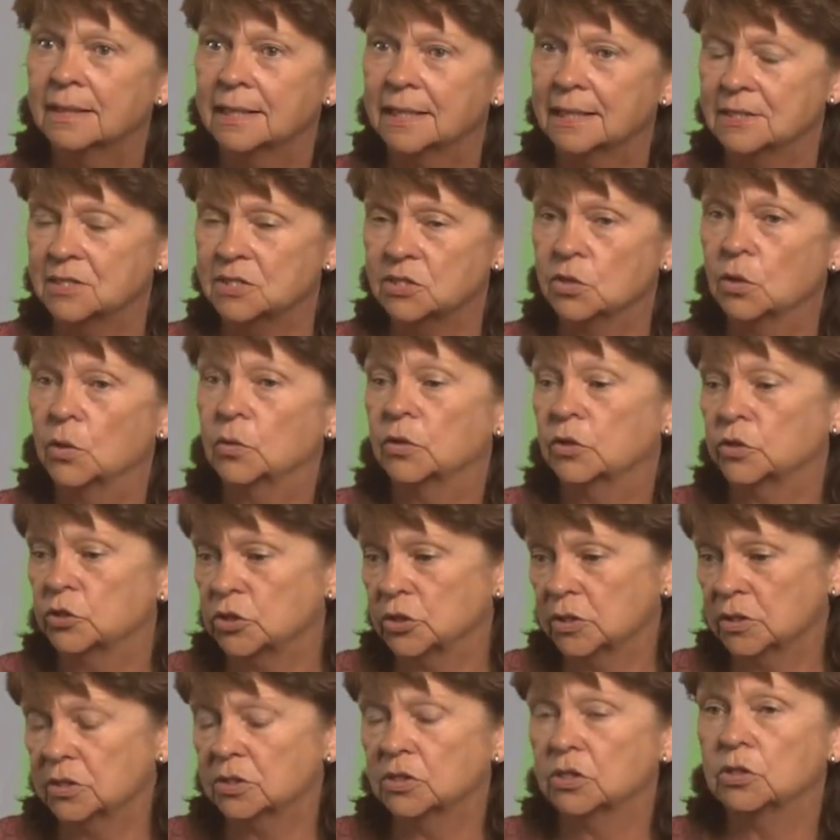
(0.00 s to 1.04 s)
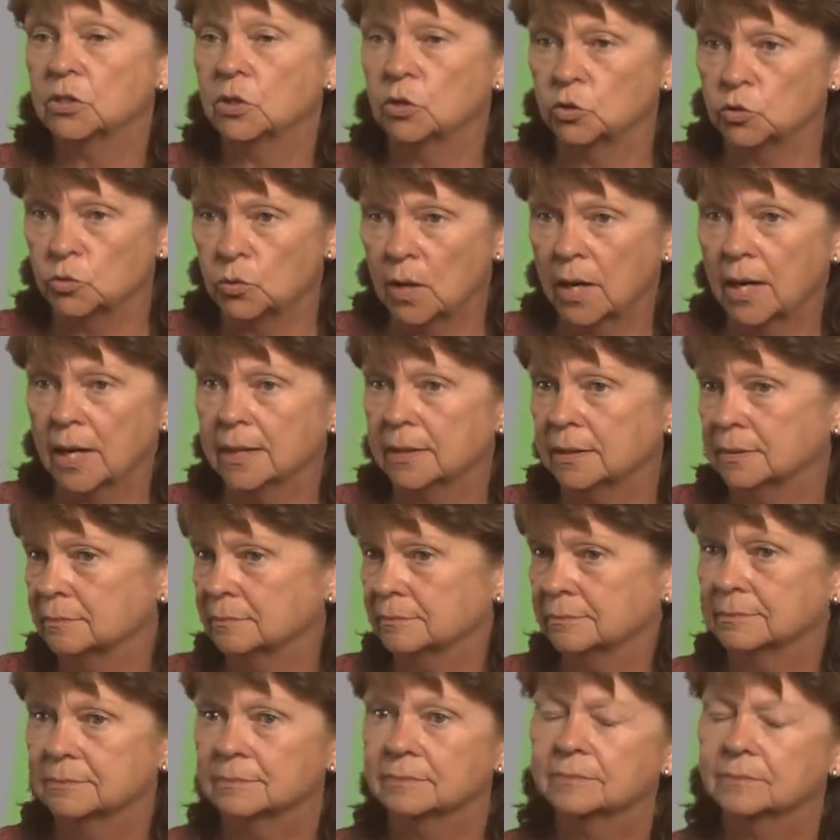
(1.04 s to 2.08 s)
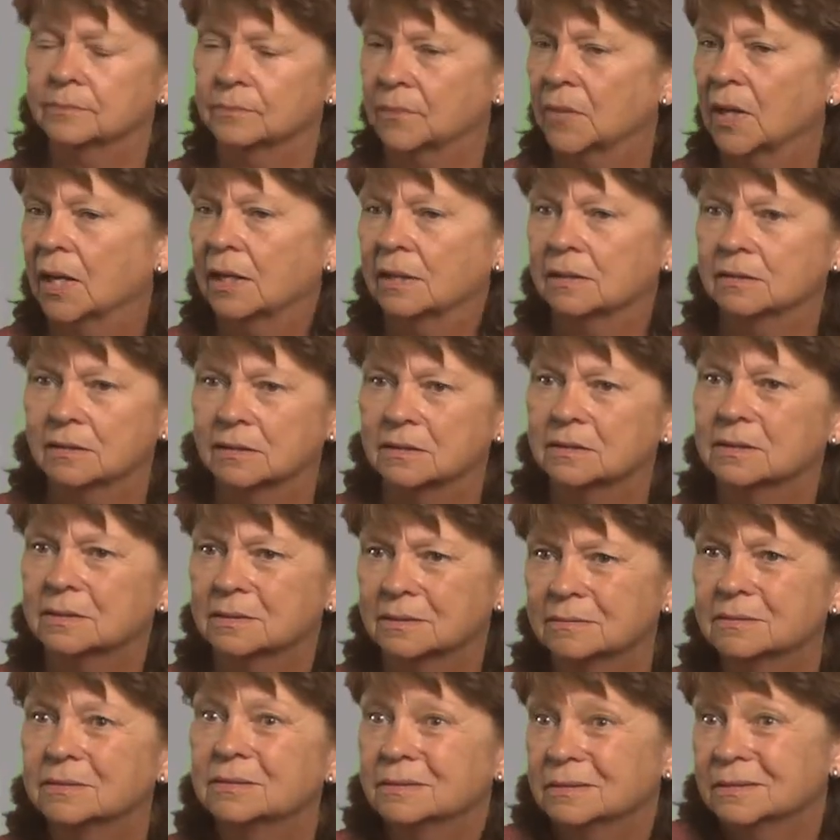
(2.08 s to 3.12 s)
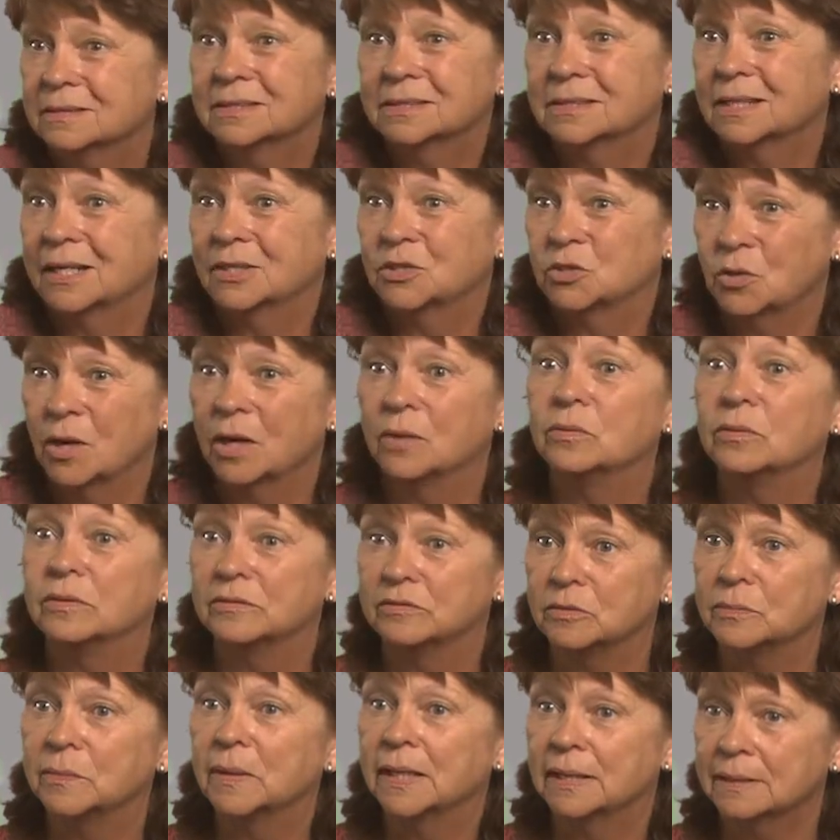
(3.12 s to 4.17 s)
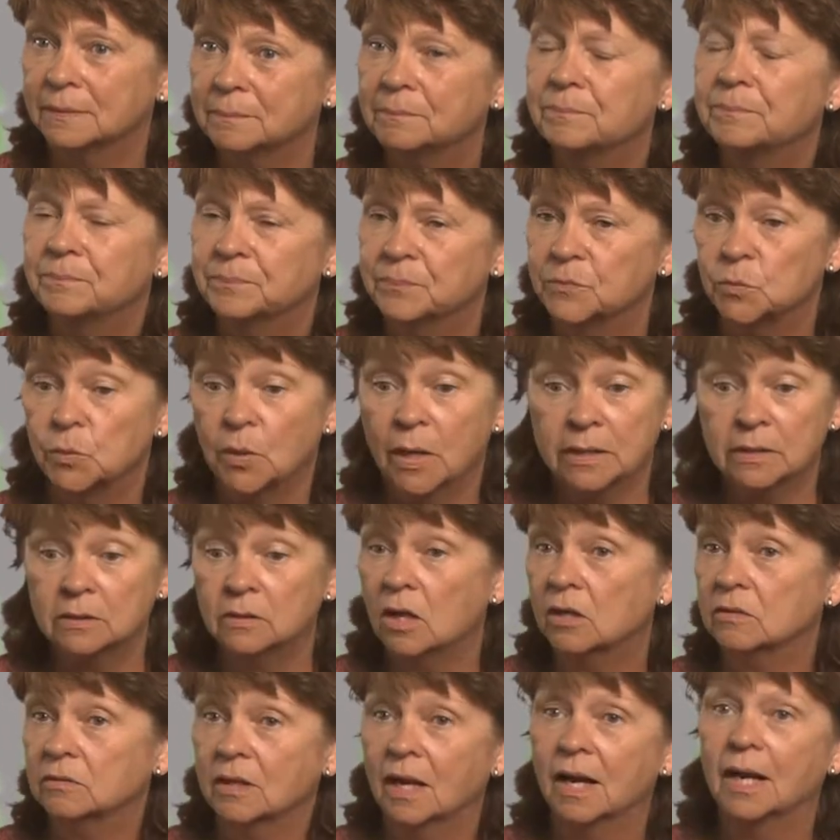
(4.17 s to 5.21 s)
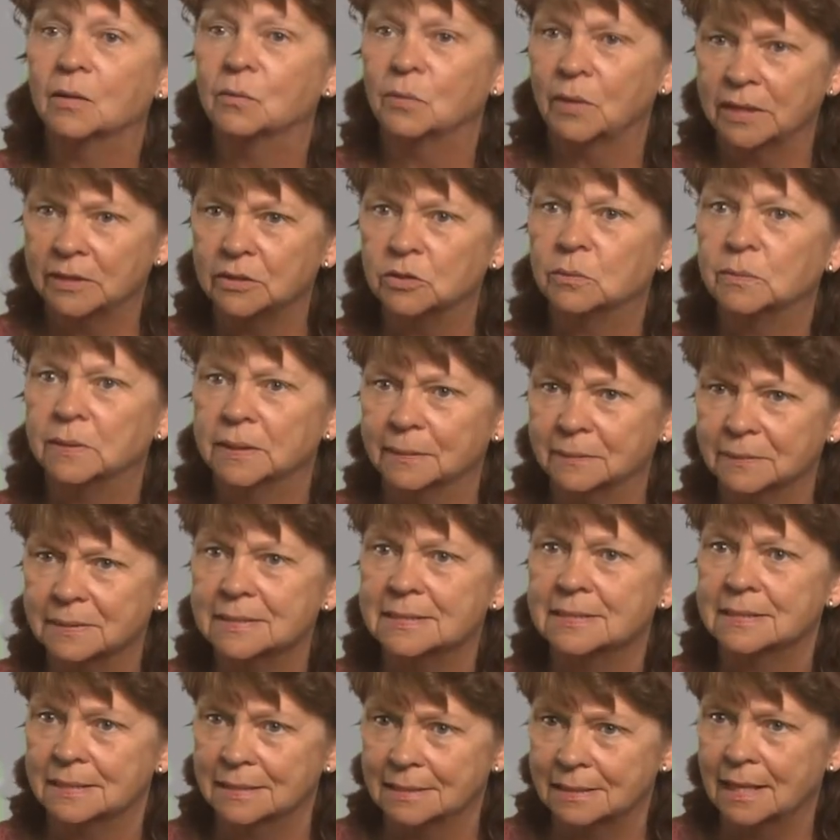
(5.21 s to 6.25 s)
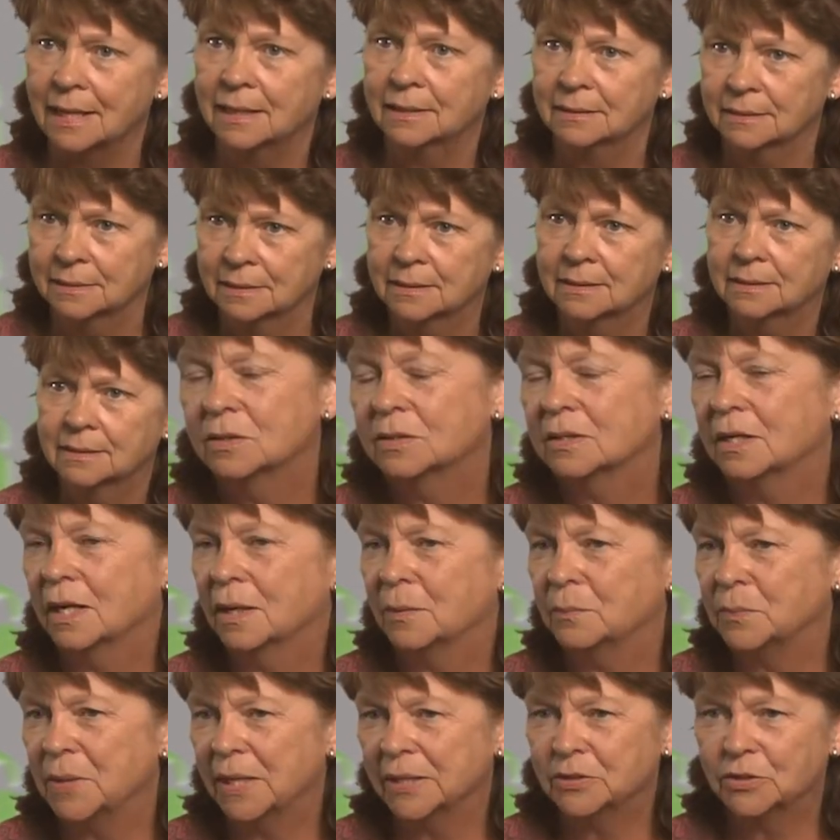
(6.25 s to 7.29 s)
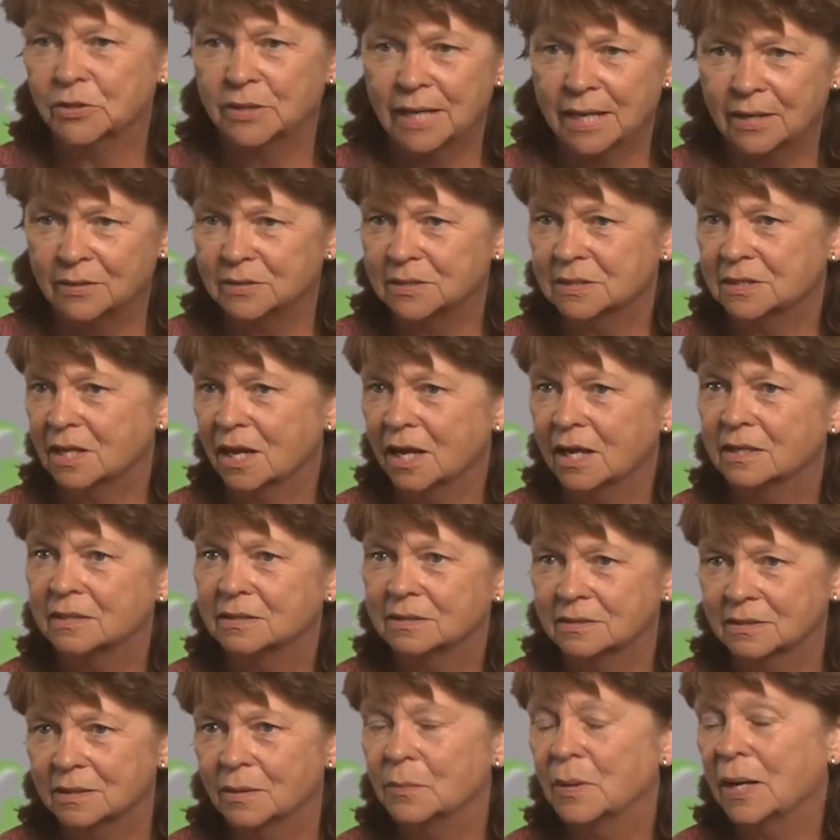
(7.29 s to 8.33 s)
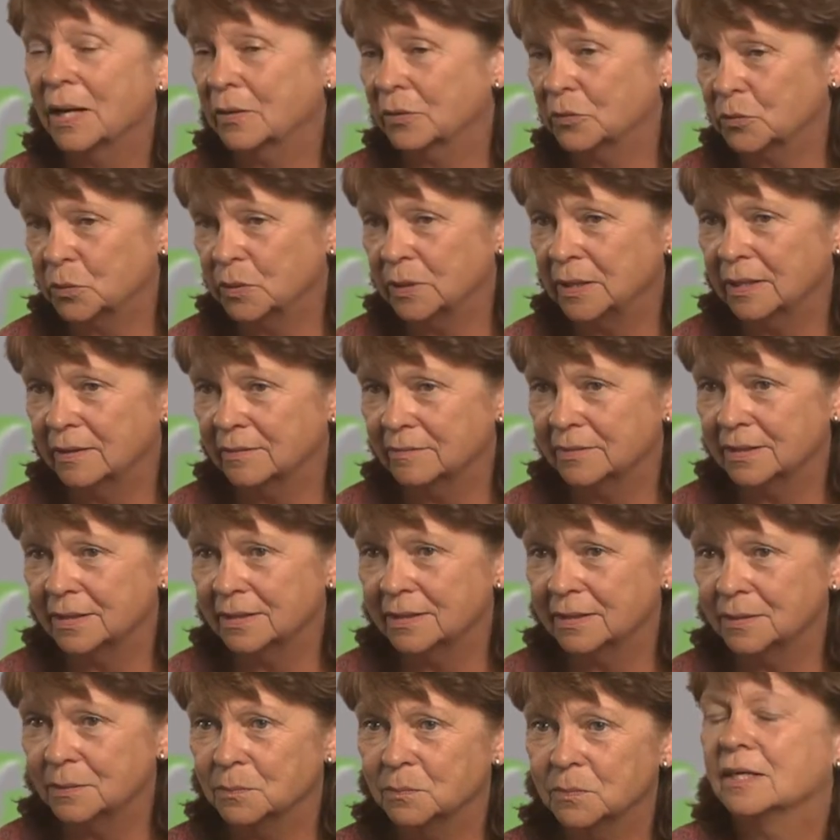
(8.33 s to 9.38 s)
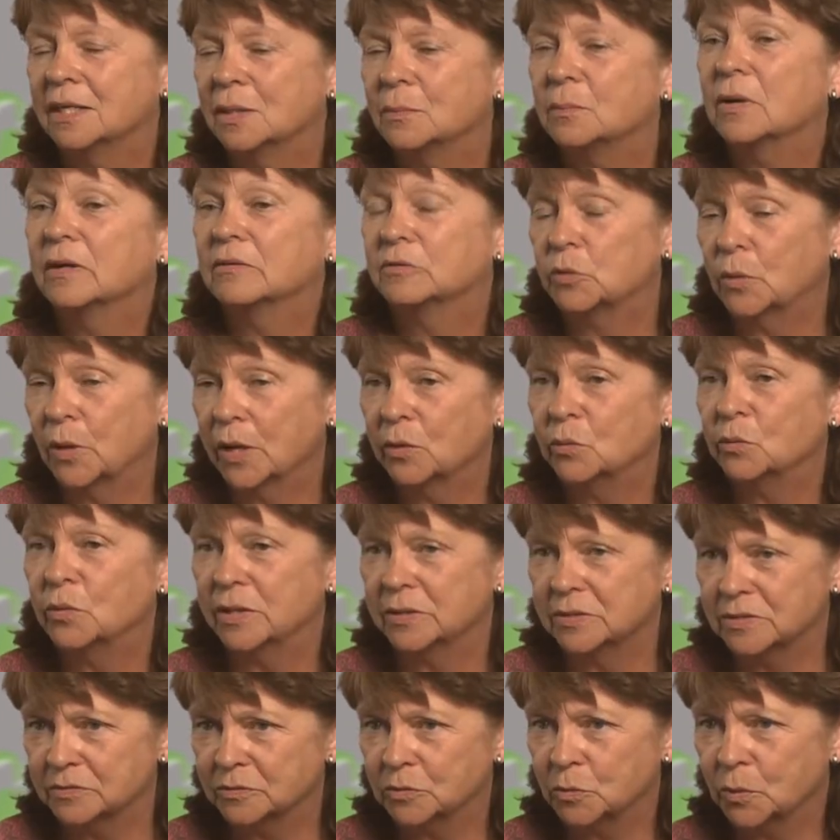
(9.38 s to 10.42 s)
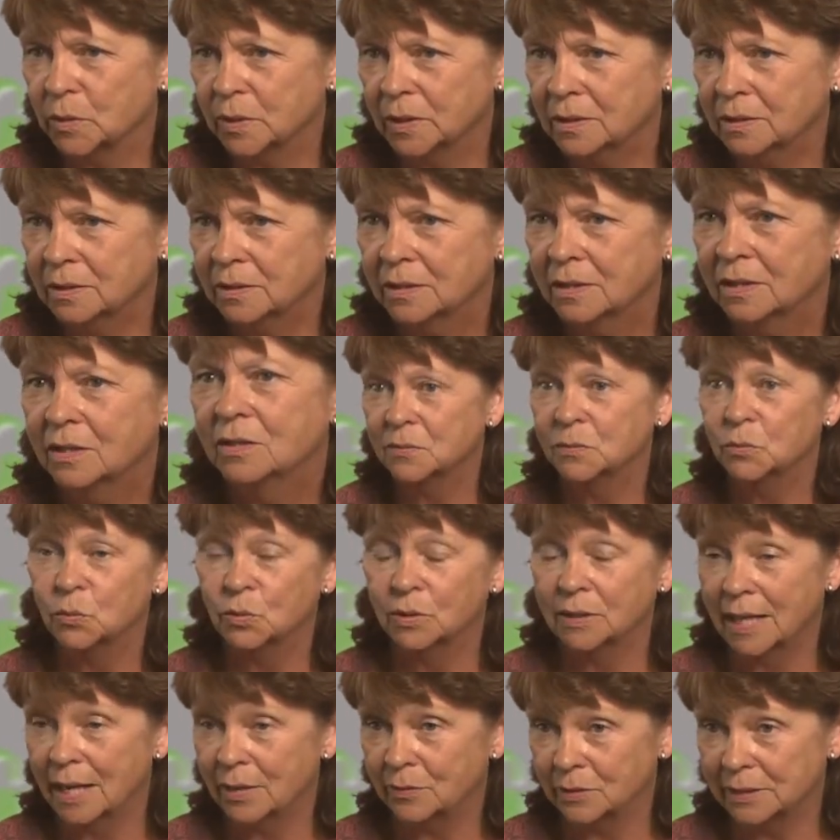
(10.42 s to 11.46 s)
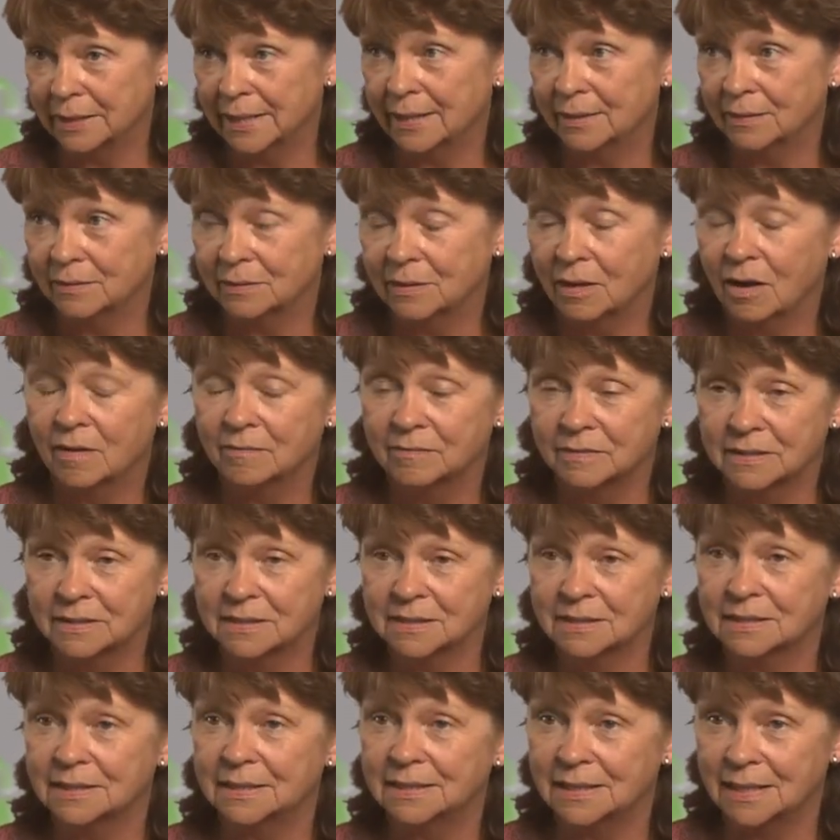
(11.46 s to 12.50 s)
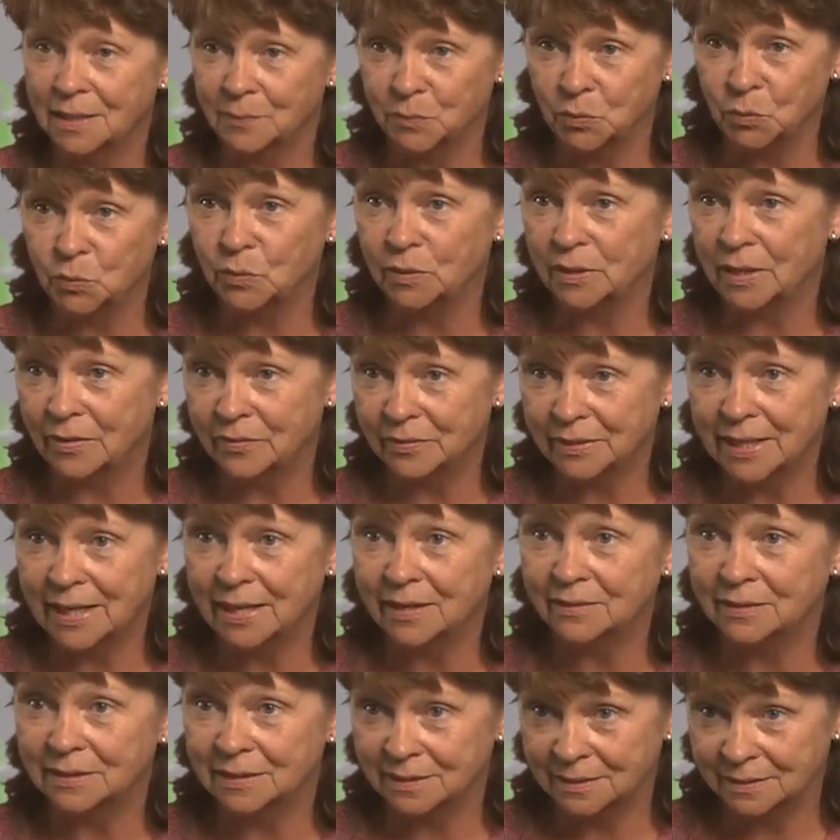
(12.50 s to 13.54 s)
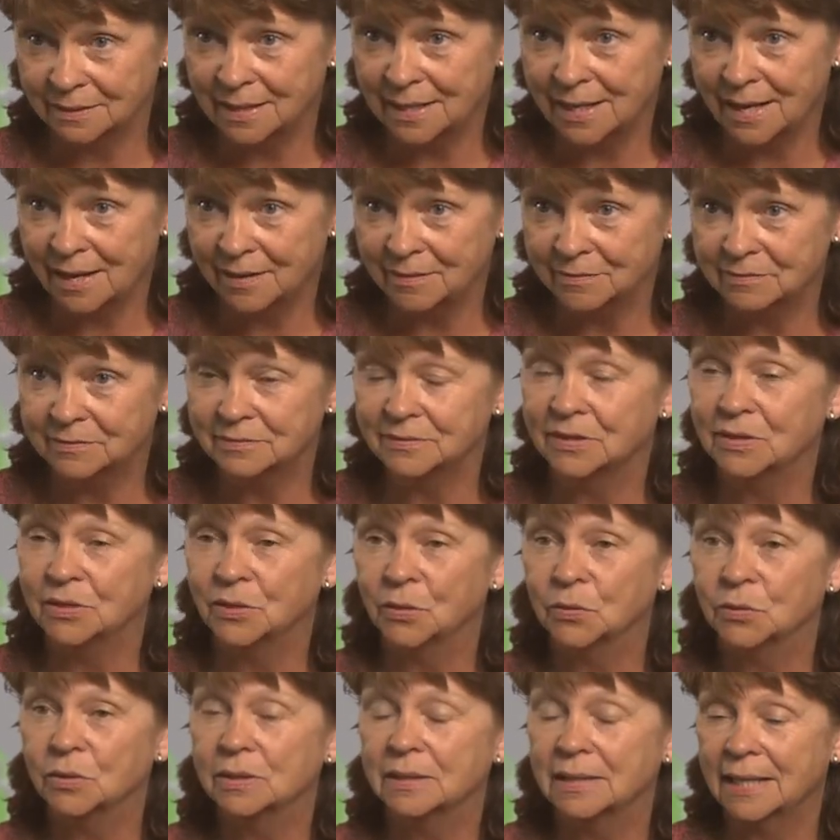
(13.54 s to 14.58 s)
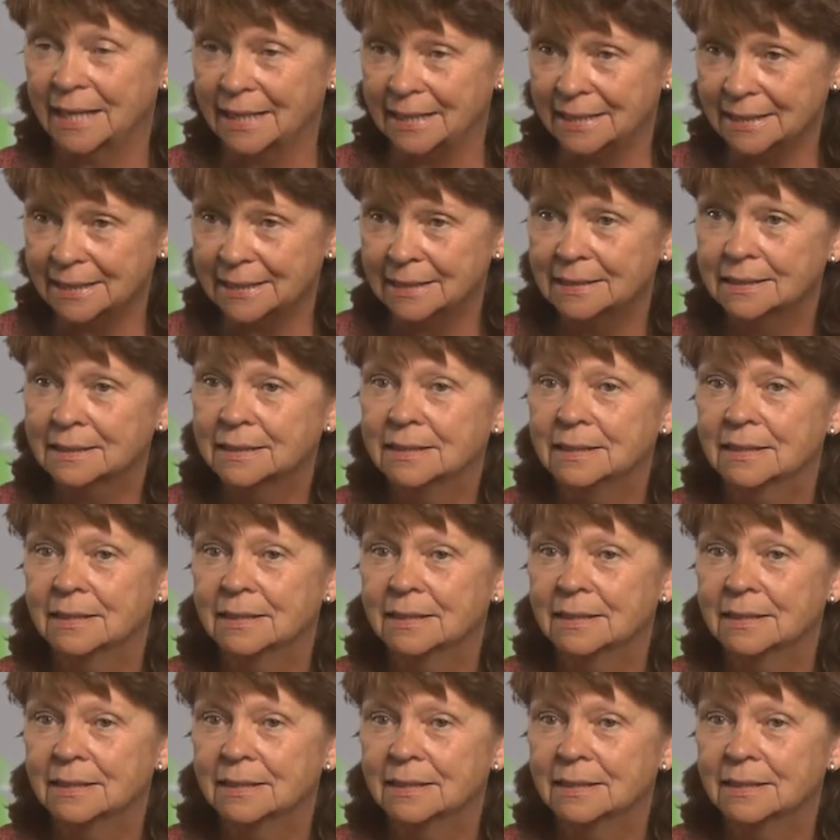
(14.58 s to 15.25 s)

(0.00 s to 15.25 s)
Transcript: And so they're just, you know, dry, uh, looks, looks like dry riverbed. Right along the highway, you'll be able to see that. Um, Baker County's got about three of them, an above ground reservoir. Wallawa County, obviously, up in Wallawa County, they have, you know, the lake.